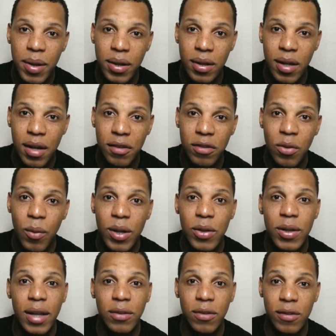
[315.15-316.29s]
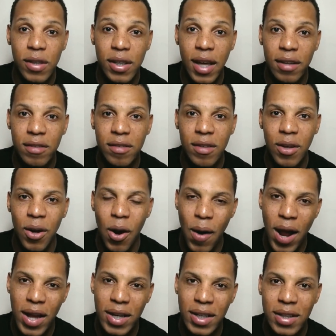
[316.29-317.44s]
Let us know what you'd like to see next. Alright?
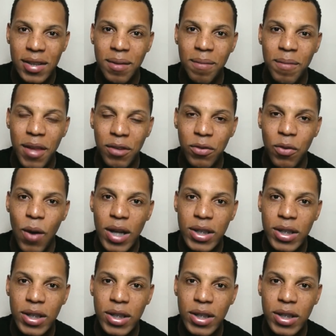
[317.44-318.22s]
Thanks for watching.